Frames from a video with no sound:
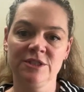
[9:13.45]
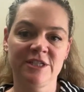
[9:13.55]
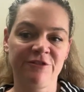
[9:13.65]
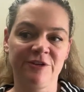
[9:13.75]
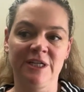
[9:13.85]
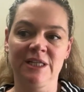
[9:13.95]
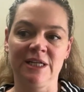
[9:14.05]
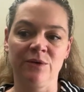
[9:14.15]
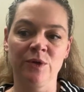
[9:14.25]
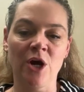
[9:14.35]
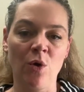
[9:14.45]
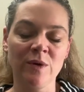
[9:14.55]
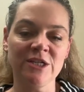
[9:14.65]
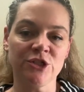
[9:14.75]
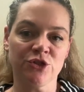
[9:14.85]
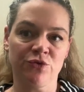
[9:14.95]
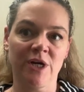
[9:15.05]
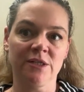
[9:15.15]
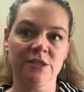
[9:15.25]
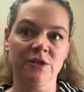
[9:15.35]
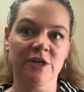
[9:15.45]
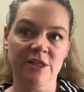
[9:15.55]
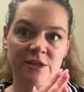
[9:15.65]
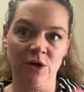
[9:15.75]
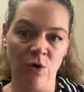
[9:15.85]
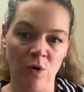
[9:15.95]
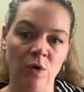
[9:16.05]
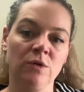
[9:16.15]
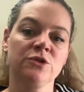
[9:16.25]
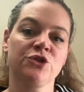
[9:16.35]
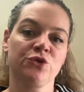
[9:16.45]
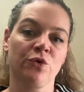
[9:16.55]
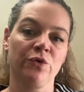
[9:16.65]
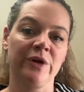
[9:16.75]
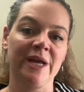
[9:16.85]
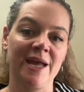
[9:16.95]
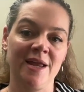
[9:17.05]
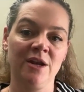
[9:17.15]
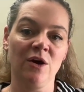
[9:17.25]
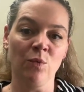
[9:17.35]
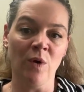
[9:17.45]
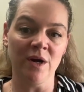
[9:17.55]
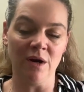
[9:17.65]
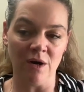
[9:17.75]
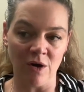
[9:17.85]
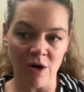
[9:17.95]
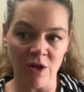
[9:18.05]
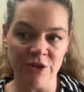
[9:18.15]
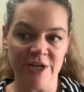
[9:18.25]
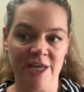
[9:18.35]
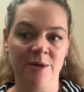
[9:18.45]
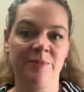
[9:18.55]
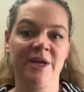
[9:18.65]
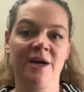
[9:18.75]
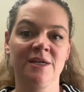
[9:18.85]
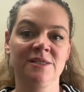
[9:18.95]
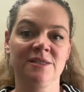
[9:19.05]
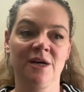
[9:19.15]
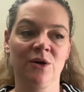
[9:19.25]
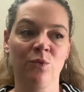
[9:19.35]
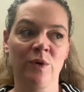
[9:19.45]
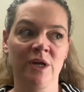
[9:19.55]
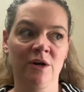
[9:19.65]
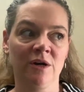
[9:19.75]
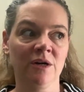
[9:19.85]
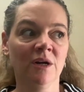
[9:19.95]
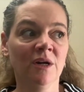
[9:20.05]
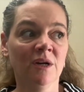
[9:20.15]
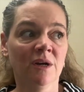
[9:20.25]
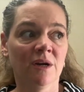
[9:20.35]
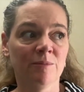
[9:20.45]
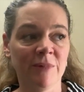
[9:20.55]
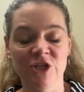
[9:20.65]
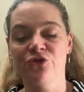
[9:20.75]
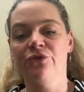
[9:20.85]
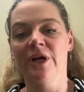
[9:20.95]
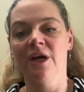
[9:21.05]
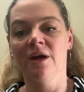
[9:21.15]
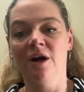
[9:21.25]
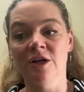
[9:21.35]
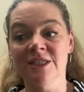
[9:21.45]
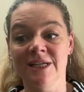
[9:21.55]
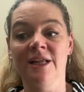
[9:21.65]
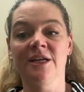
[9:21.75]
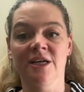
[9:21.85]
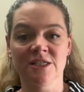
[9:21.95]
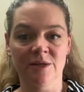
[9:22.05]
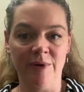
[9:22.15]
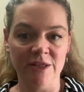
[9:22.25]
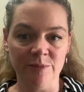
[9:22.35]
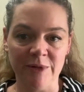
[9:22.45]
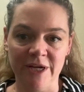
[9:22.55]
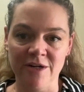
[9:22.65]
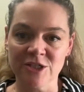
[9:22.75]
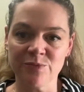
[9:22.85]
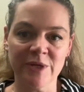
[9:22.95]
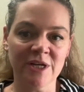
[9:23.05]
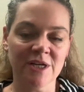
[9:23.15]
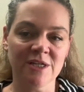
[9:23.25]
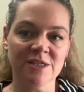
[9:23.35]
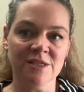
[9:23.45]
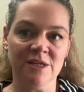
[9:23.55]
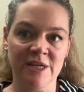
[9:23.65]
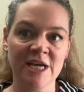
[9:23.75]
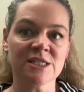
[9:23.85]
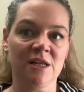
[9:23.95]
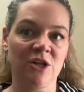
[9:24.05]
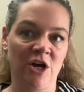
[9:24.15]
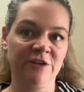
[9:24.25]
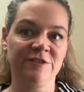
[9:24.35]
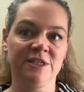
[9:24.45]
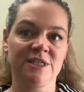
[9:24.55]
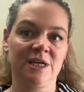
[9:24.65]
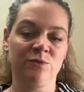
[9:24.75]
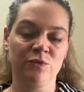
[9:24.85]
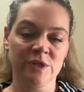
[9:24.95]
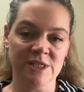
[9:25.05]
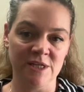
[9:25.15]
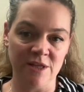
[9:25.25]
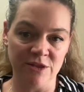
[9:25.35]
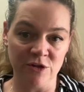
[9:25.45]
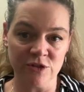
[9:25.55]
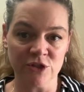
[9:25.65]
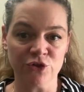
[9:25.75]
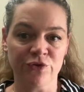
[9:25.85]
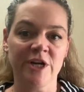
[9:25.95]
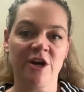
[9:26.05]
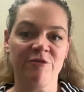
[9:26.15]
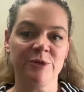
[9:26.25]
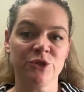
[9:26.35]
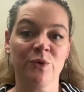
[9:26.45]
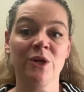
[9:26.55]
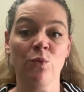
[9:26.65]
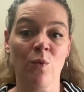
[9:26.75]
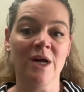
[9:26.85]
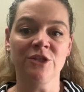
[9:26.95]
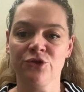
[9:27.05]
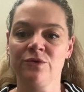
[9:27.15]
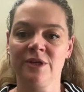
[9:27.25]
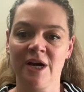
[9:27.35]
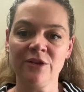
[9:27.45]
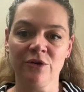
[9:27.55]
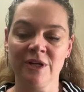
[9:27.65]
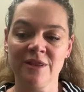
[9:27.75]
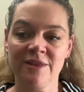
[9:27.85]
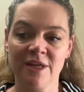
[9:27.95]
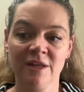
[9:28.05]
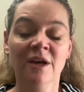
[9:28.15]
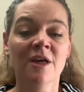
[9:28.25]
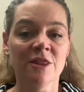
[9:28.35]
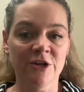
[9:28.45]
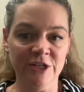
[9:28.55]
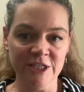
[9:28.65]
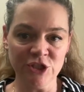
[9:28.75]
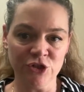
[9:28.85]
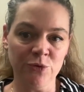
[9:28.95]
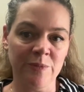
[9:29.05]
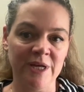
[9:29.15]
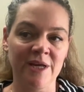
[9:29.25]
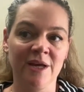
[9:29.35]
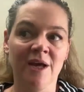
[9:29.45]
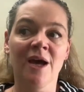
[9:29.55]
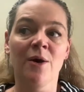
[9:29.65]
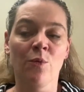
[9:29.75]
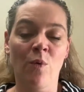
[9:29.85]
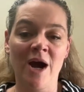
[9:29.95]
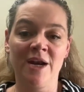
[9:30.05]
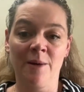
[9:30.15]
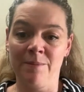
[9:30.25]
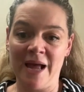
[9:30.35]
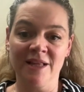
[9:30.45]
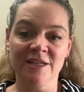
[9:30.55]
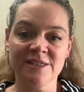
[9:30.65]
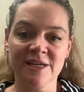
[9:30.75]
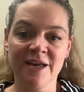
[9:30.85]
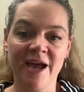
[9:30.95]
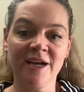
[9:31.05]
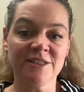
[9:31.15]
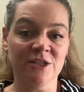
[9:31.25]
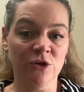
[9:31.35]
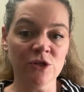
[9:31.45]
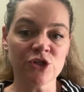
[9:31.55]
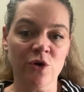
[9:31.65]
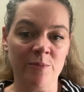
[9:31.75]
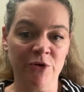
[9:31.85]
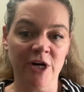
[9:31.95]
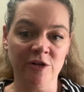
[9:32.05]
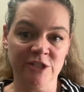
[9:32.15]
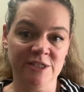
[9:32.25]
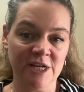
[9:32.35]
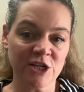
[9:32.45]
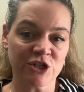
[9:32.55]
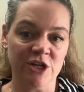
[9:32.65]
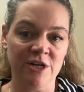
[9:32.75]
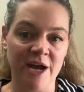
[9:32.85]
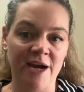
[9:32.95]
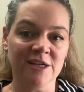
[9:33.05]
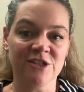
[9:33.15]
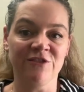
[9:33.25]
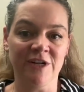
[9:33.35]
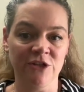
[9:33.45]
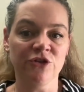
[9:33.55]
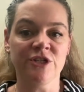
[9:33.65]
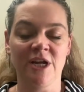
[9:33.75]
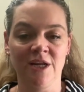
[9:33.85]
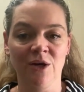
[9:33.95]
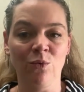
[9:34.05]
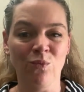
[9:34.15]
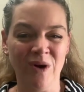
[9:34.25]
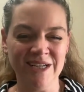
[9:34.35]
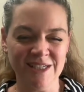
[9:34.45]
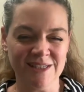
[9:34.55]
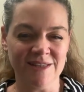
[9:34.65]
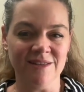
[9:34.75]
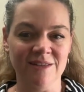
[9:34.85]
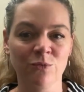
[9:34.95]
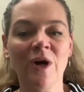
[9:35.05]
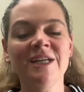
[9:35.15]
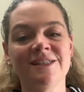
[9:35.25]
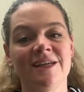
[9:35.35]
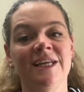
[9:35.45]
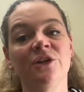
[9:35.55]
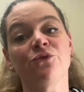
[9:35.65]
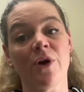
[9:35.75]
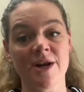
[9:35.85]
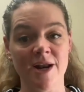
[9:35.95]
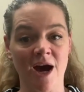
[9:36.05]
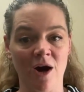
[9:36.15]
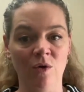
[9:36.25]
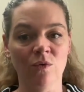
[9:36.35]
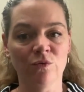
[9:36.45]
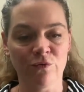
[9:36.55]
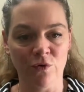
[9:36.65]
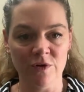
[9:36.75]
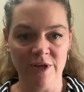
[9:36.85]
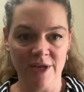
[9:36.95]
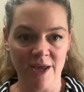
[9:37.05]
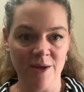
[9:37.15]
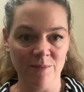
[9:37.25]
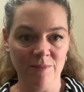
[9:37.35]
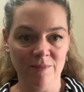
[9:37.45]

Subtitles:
definitely. We always try to look at the whole story and what all the KPIs that we are measuring are telling us about the players, because yes, a lot of the time we see that there's a trade-off between one to the other, and then there needs to be a balancing act and also a prioritization act of understanding what is the need right now for the game.